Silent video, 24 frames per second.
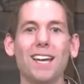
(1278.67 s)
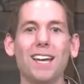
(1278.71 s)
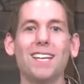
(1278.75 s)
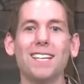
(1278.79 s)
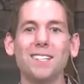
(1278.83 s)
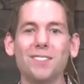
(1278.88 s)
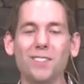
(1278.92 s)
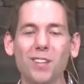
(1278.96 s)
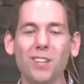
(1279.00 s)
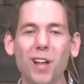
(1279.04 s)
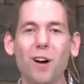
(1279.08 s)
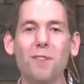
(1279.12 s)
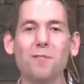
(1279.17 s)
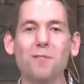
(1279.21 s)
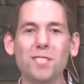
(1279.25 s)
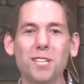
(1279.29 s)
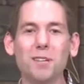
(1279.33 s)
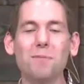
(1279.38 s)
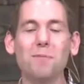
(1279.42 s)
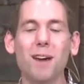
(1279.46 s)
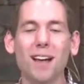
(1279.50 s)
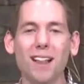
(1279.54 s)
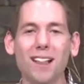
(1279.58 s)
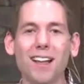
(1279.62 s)
He loves
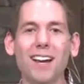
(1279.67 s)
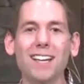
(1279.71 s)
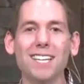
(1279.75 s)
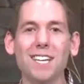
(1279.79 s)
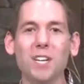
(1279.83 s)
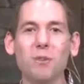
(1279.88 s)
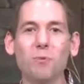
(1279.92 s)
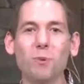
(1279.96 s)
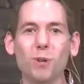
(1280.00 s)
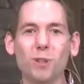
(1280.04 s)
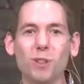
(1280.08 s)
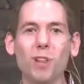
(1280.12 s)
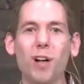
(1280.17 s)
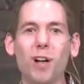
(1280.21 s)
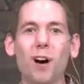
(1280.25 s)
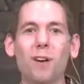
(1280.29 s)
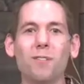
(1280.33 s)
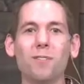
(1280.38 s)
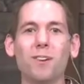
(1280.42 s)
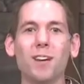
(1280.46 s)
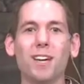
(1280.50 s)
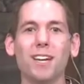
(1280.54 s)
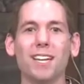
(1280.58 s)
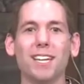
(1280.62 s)
him like he would
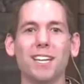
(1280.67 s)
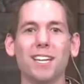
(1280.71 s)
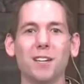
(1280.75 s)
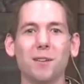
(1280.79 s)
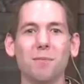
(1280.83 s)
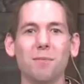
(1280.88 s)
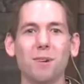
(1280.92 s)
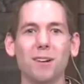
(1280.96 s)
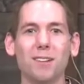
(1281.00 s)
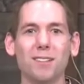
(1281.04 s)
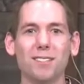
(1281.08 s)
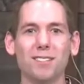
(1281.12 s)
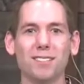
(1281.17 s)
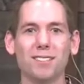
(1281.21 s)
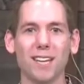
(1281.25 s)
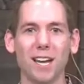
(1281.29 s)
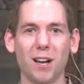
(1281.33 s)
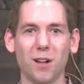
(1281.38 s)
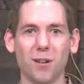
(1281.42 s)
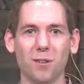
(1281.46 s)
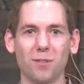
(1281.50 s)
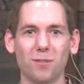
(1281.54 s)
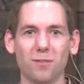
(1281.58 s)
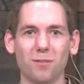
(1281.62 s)
love
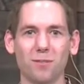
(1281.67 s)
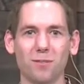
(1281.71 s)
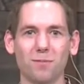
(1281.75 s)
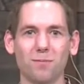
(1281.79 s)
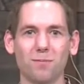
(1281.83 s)
himself.